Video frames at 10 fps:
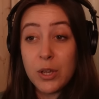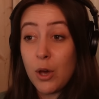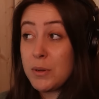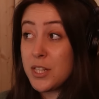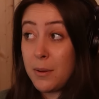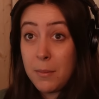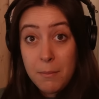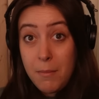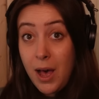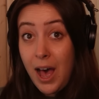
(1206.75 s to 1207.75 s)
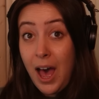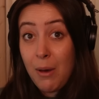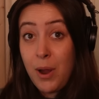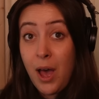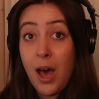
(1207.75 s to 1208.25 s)
we got to the
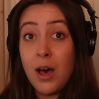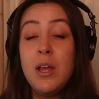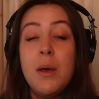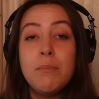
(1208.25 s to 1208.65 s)
Mara,